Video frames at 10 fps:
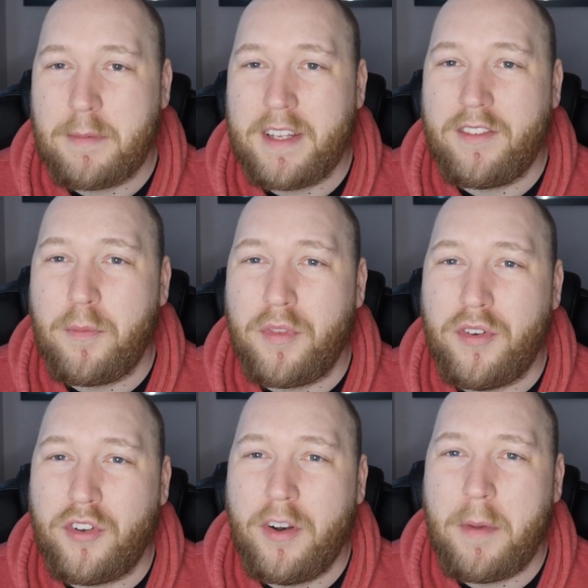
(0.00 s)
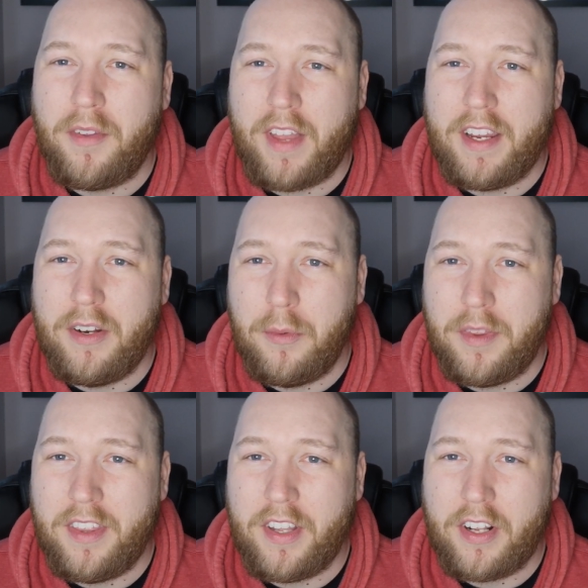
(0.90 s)
something done about that.
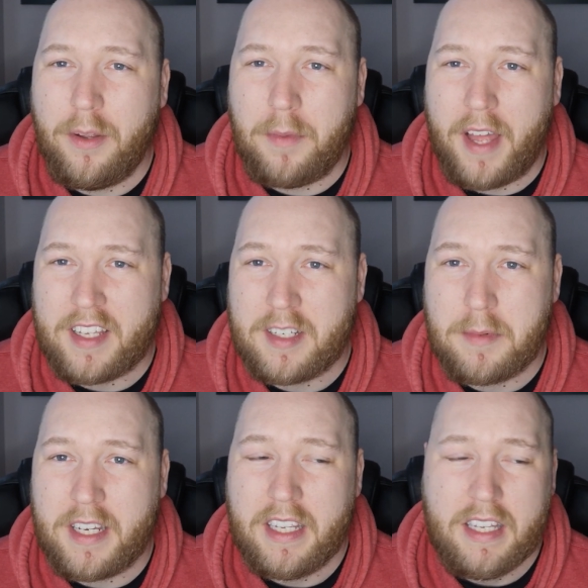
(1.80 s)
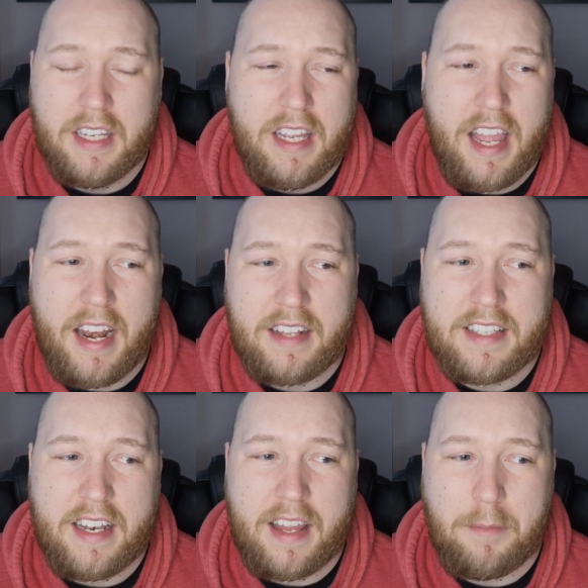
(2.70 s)
Within the club, there has to be an answer
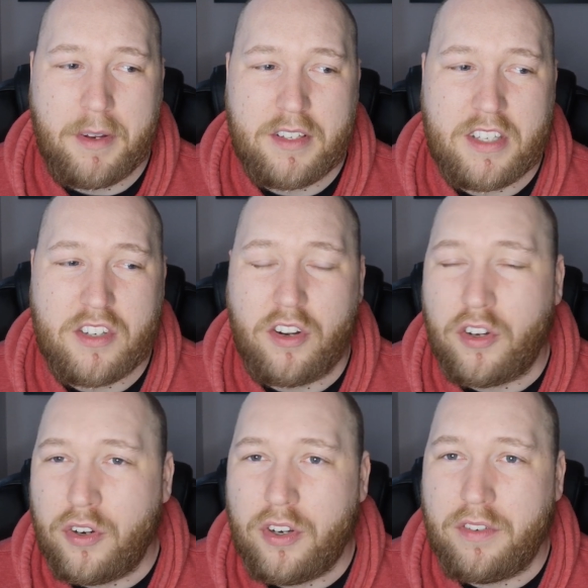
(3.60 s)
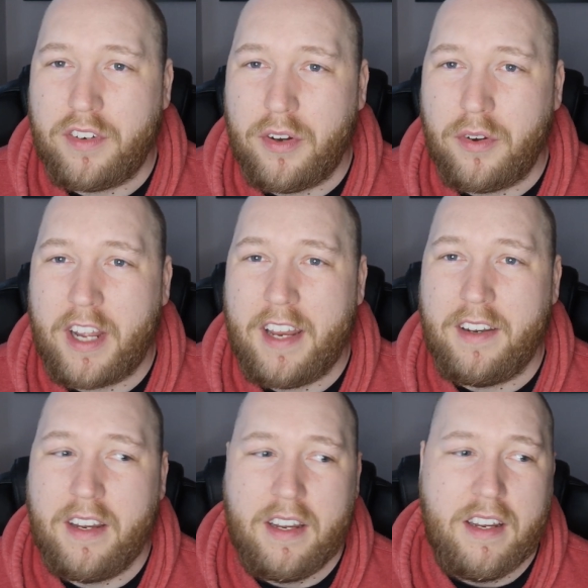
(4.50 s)
to that, because it's not good enough. Can
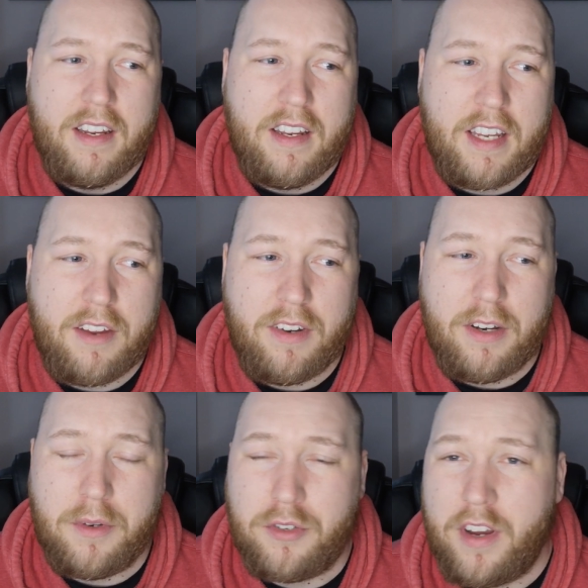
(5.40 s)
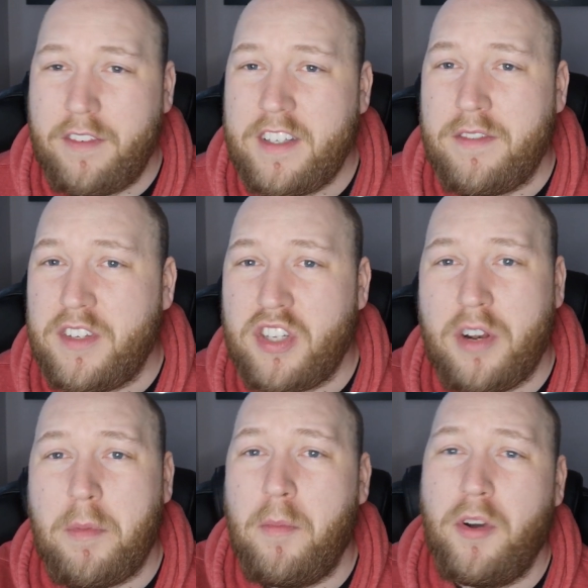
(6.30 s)
Kiri Louis-Dreyfus, if he's going
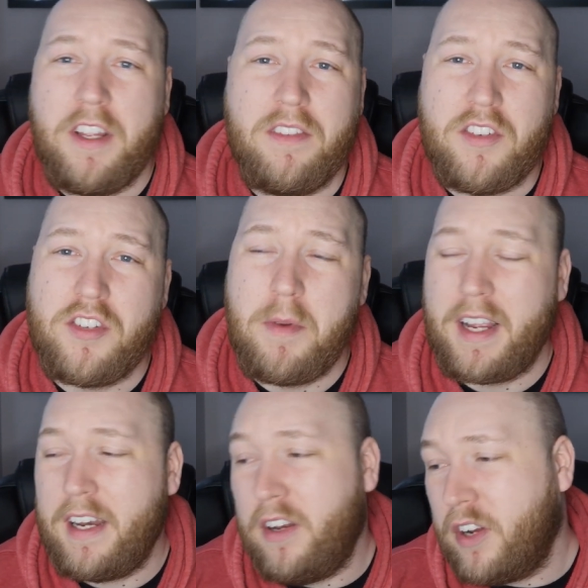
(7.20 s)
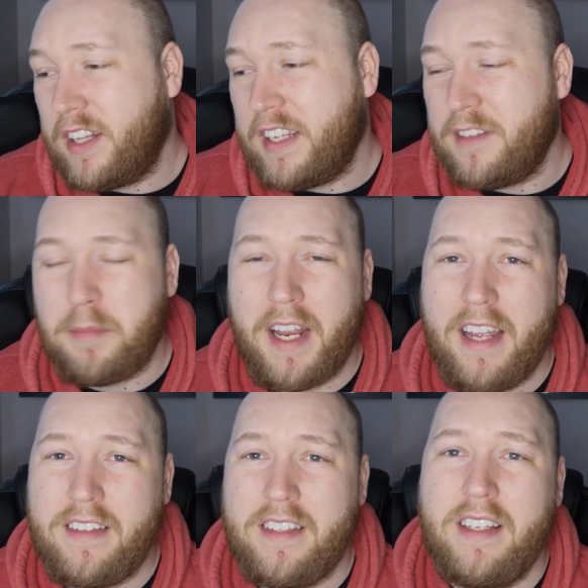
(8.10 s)
to put money in the summer, can he look at these
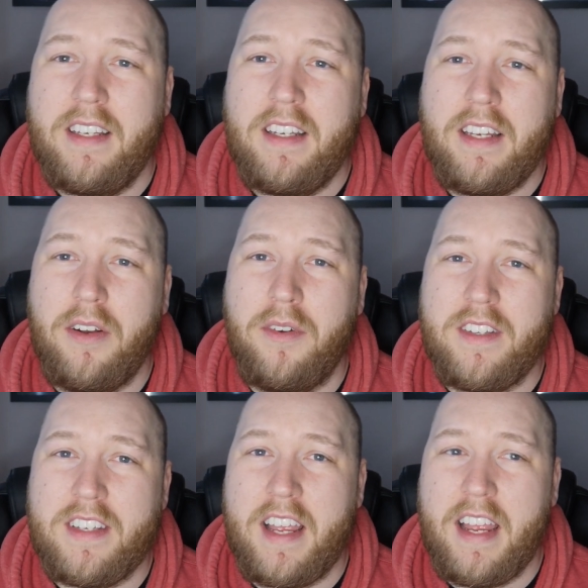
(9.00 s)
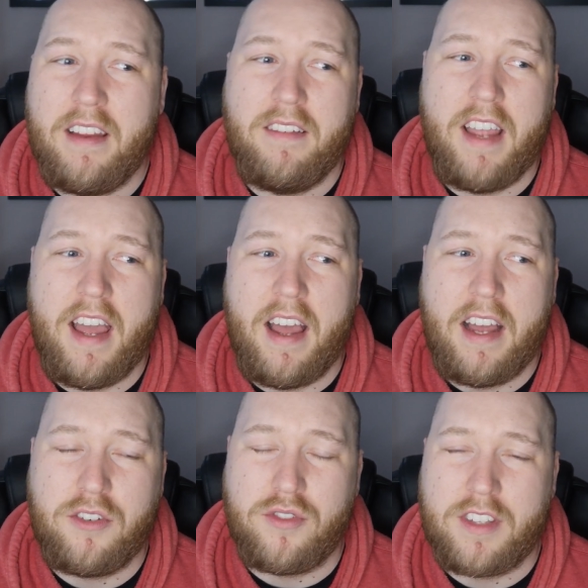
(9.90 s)
players, and say, yeah, I
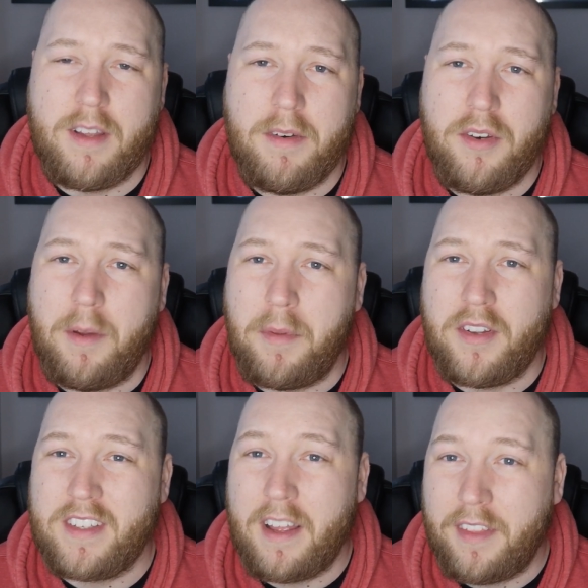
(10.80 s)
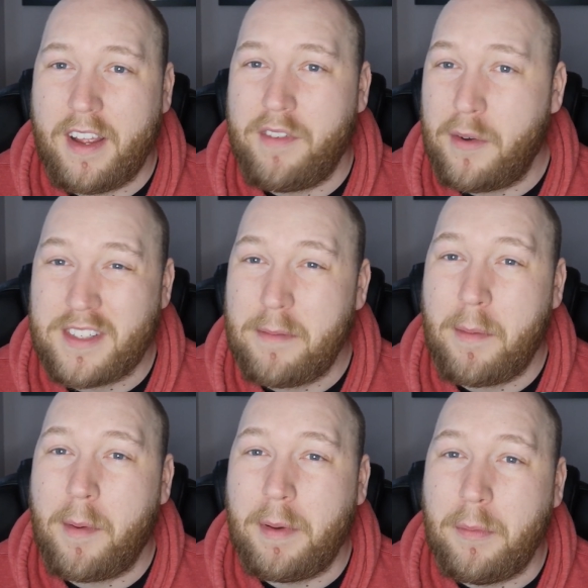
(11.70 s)
trust them to do it? Because I think if I was him, I
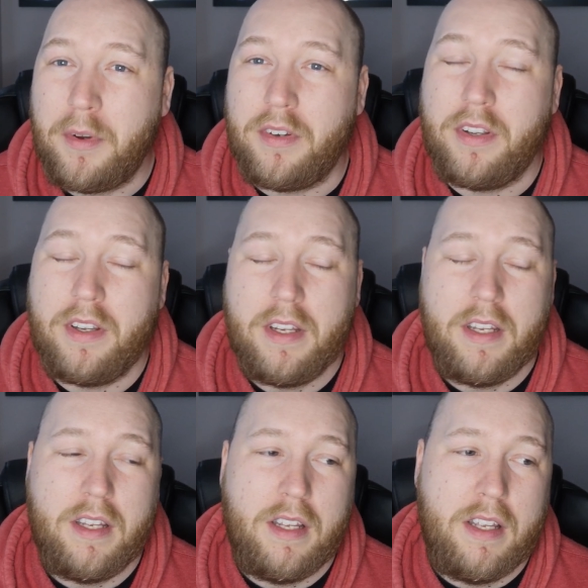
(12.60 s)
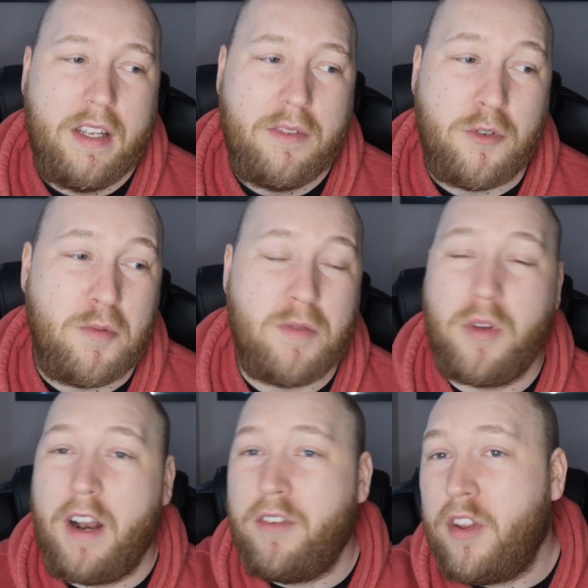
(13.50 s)
probably wouldn't. Which means we're
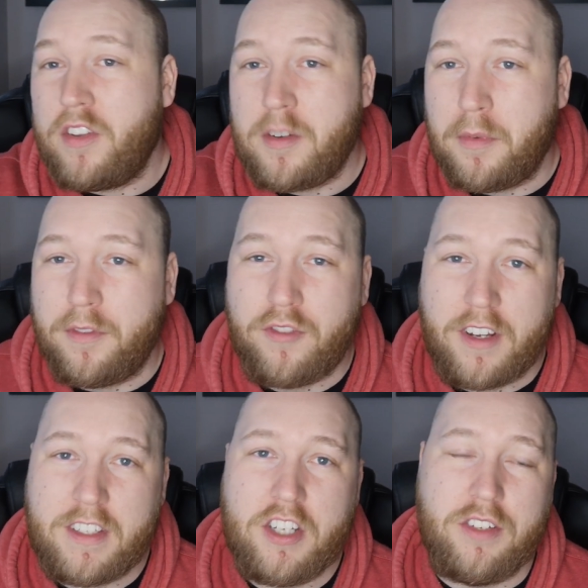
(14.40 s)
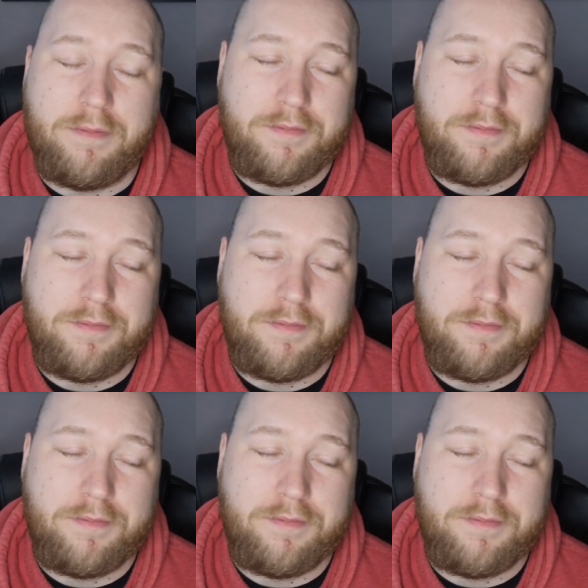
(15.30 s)
going to have another summer of transition.